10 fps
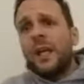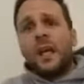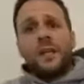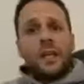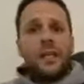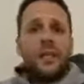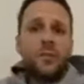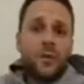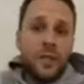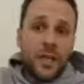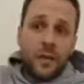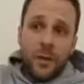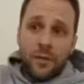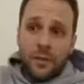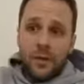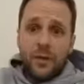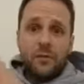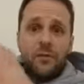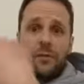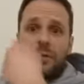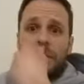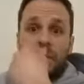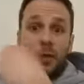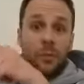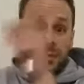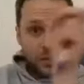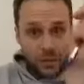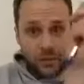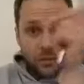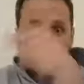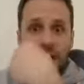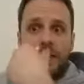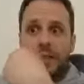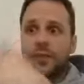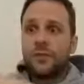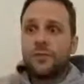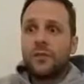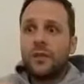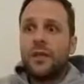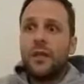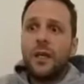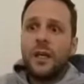And then here's what he said about the about coming to my sessions, right?